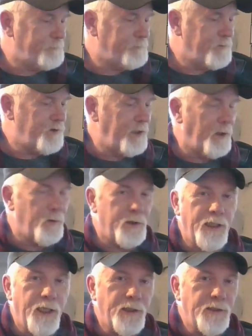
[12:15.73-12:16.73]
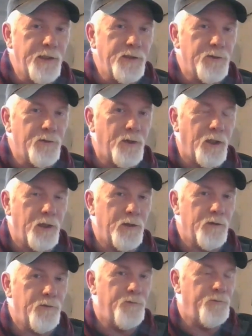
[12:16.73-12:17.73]
So now we're connected into our
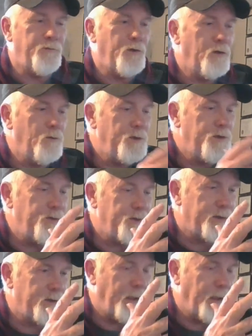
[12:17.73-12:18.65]
phone, which is,